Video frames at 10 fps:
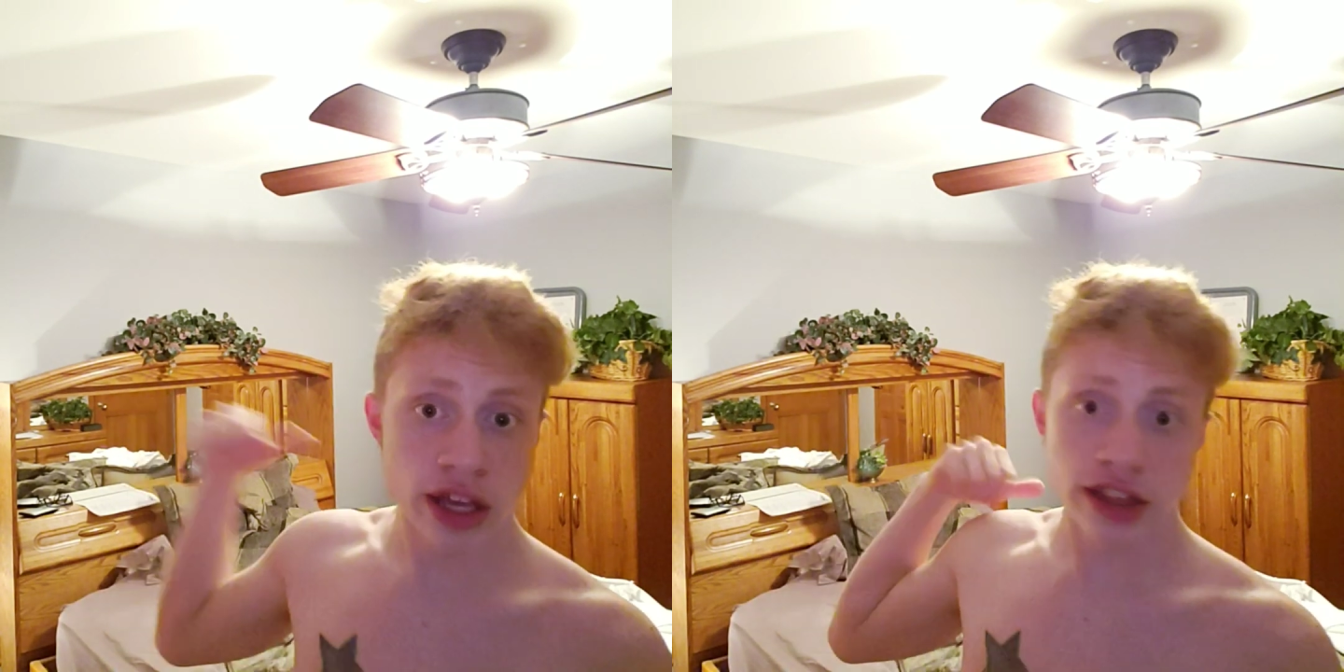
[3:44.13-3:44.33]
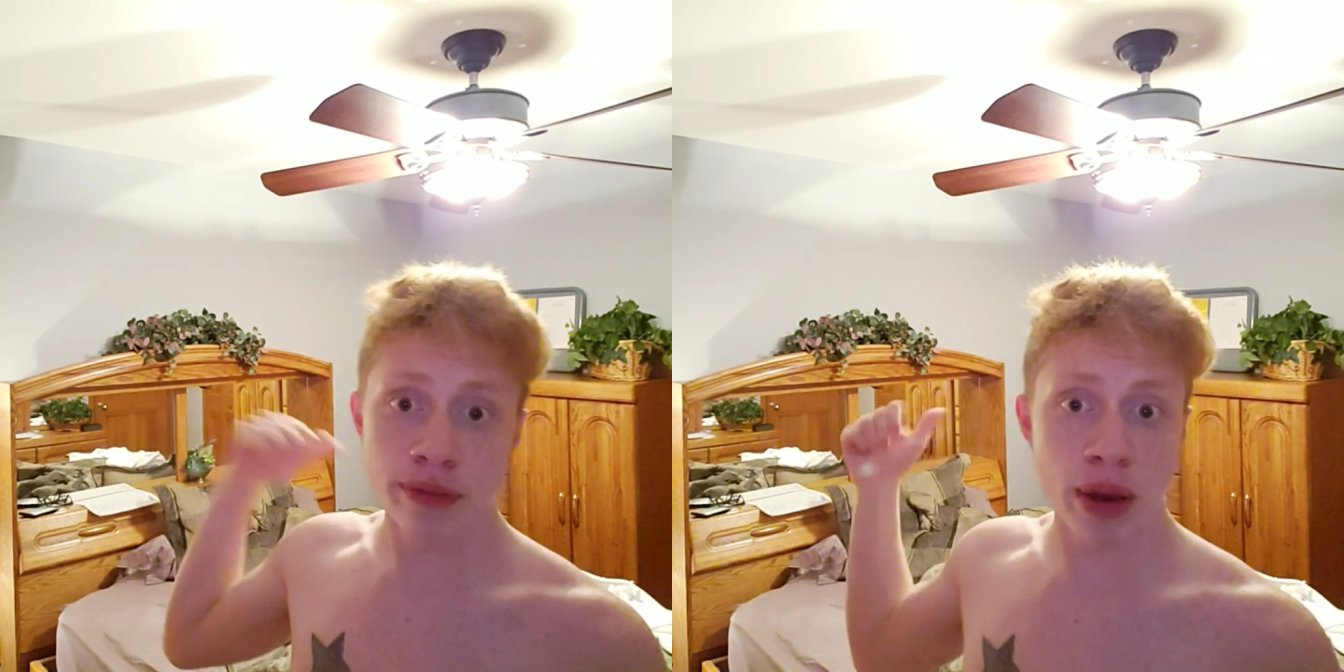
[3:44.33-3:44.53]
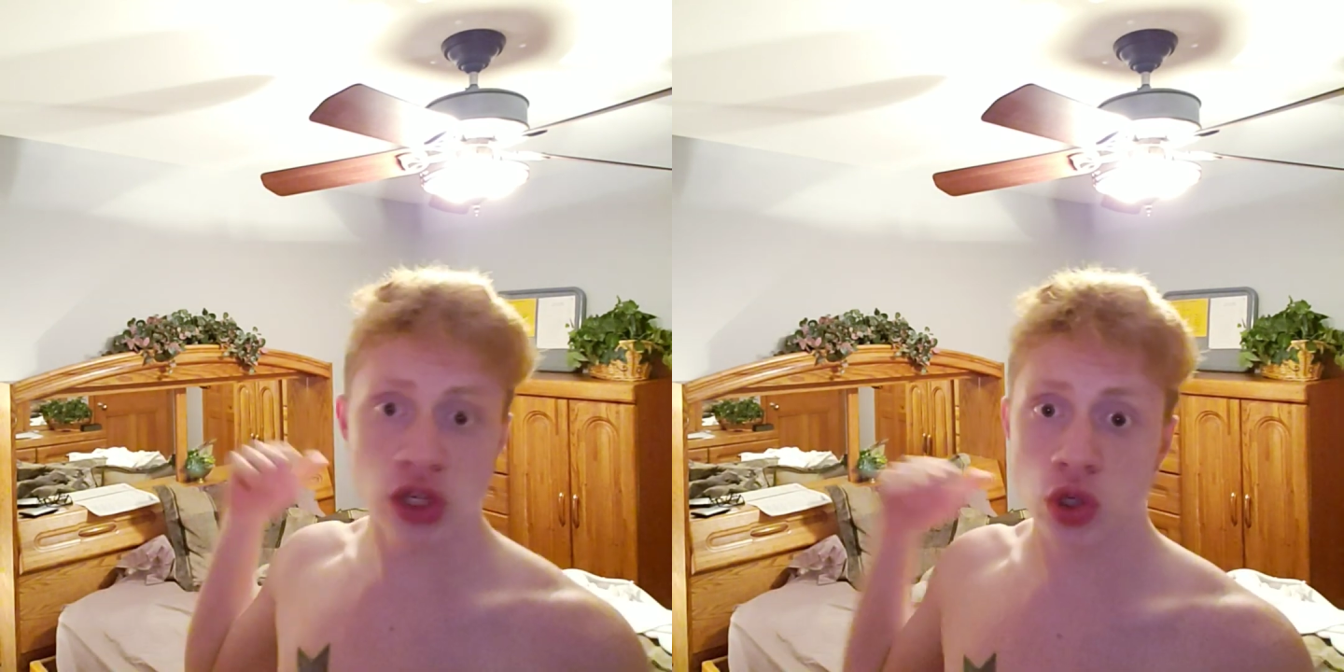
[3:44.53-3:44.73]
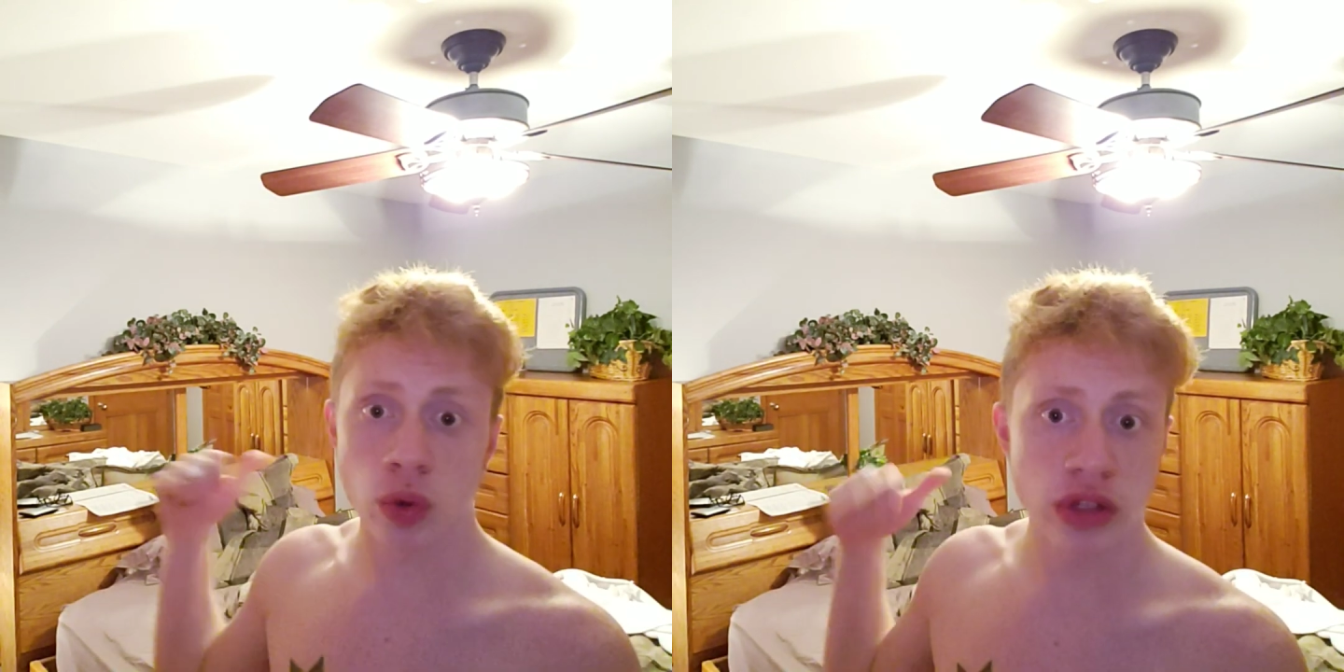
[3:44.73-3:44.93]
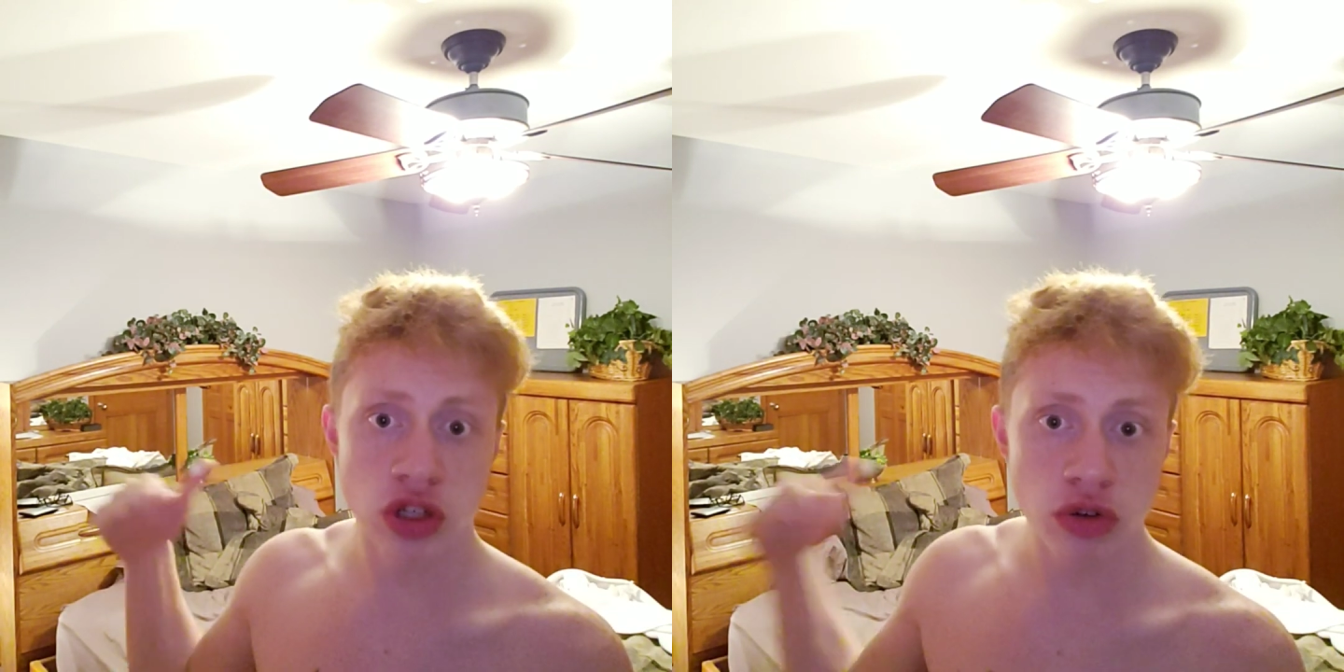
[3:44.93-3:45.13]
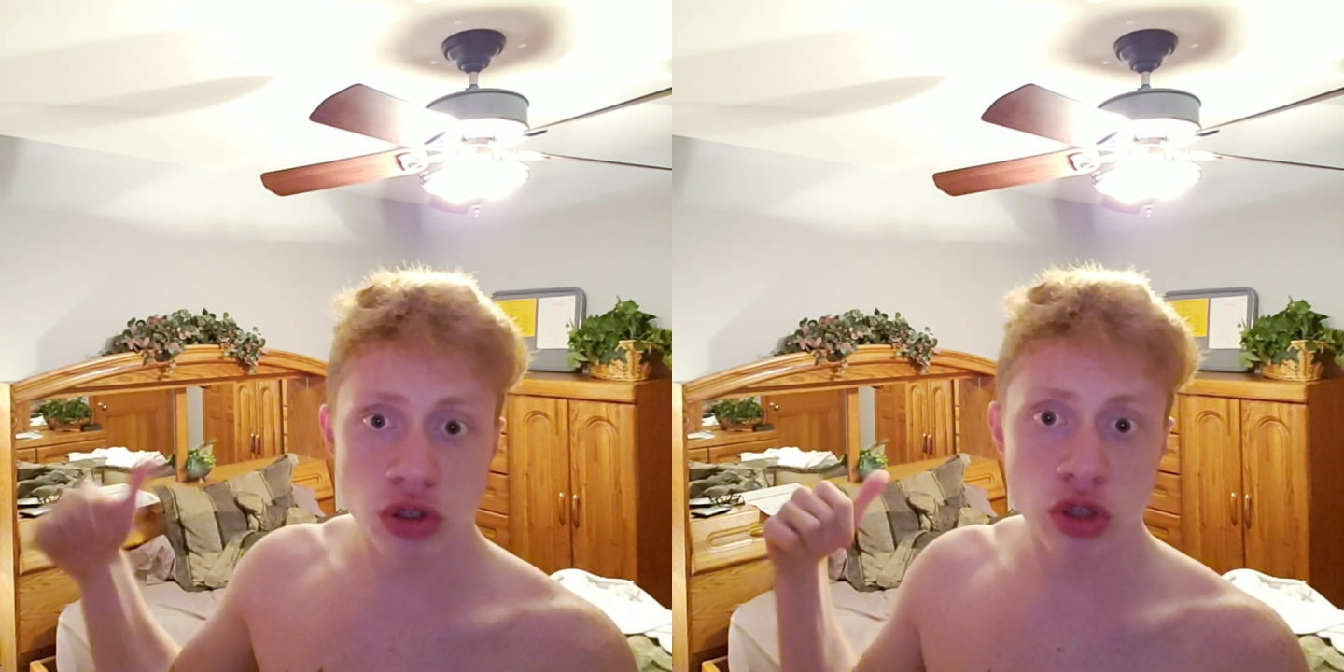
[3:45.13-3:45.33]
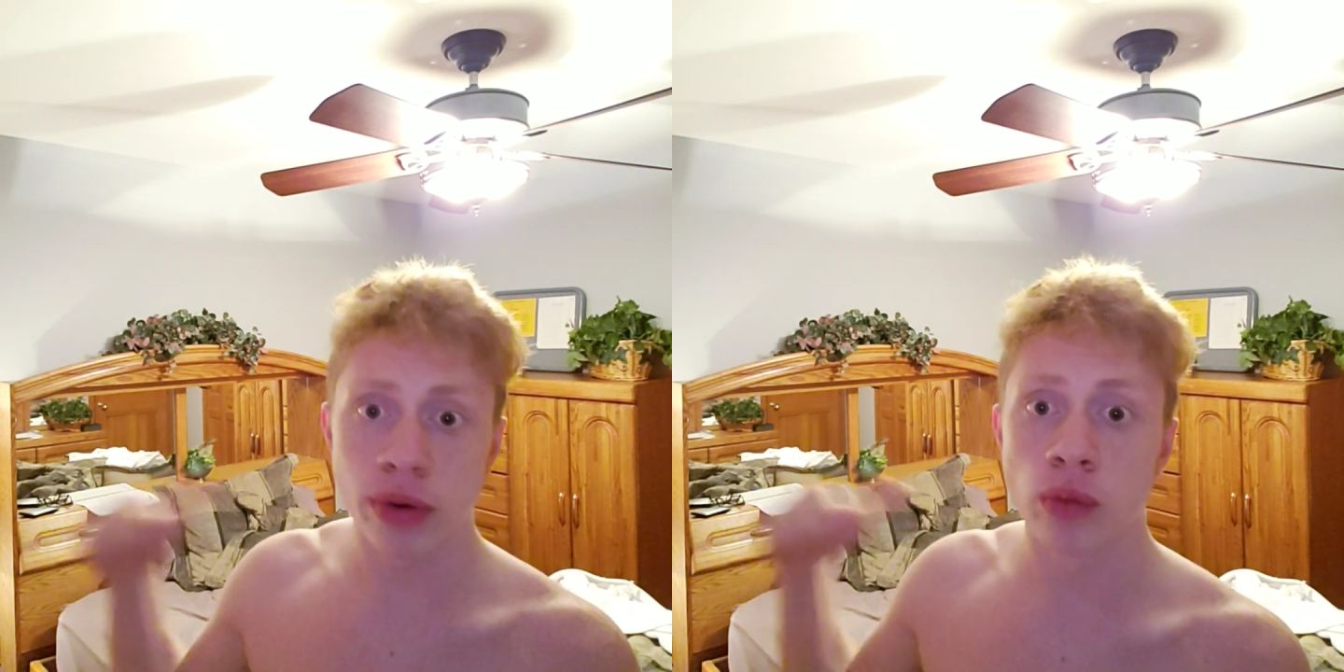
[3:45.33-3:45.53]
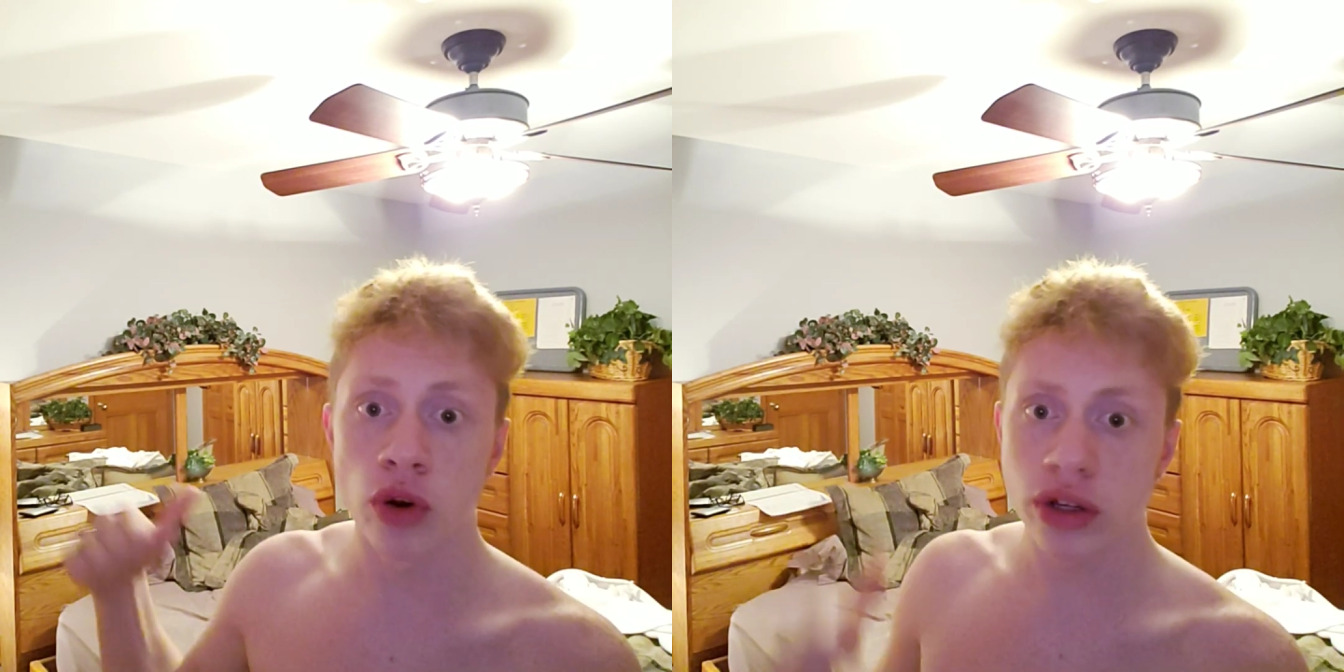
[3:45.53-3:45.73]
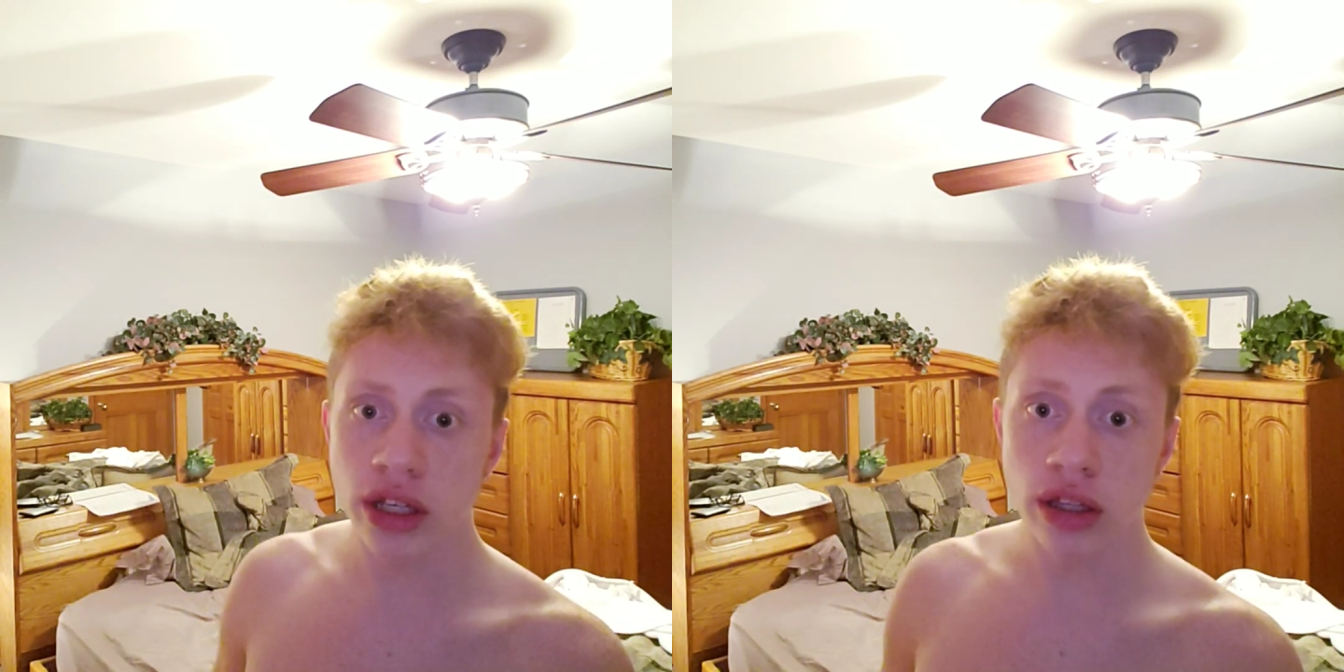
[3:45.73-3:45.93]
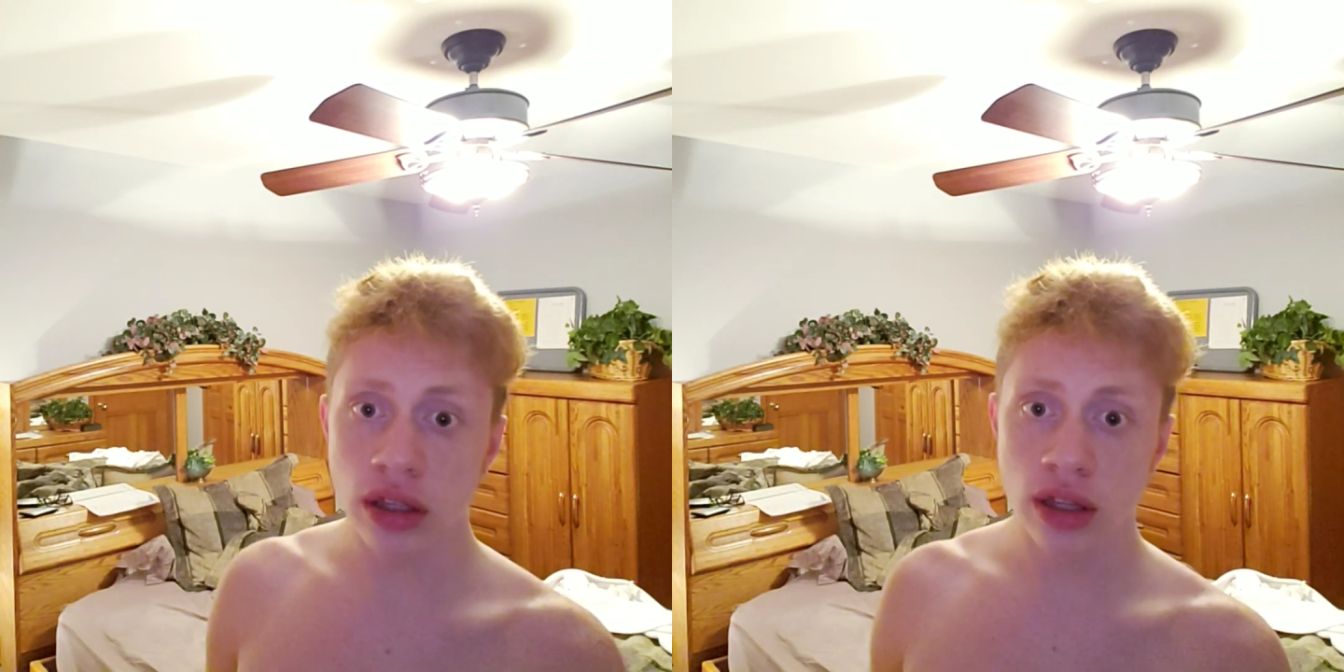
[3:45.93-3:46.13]
the past 20 years you've been
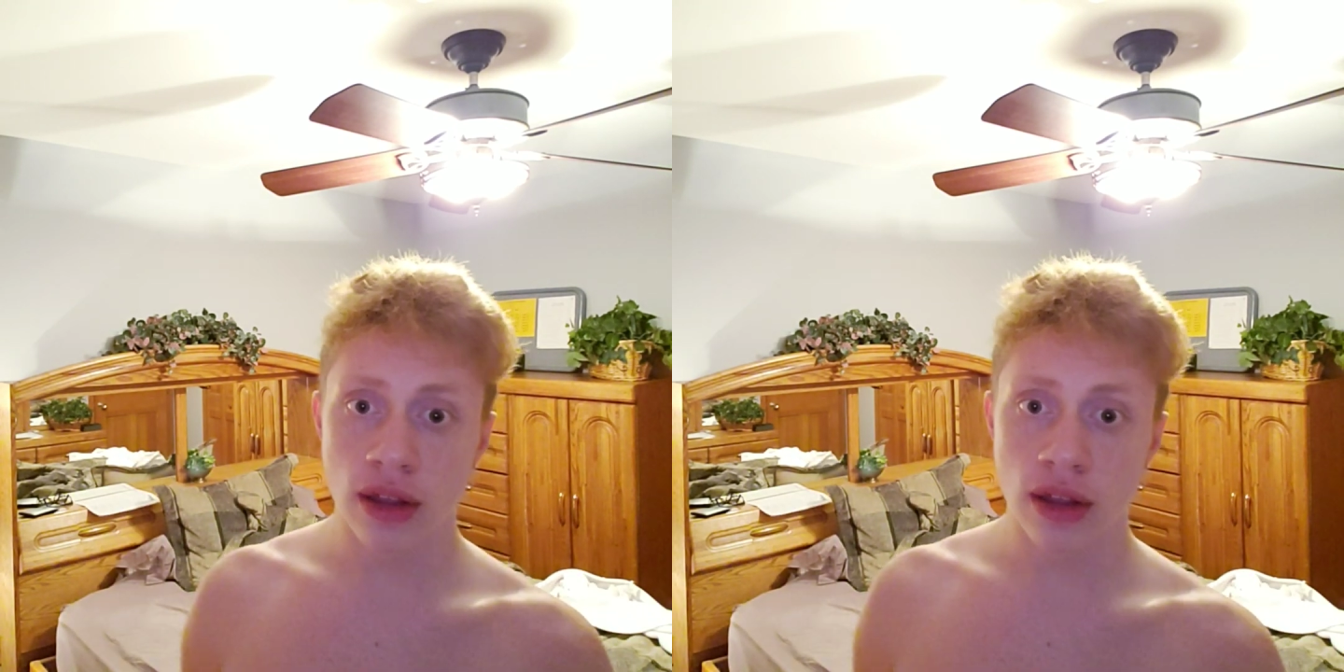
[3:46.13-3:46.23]
working,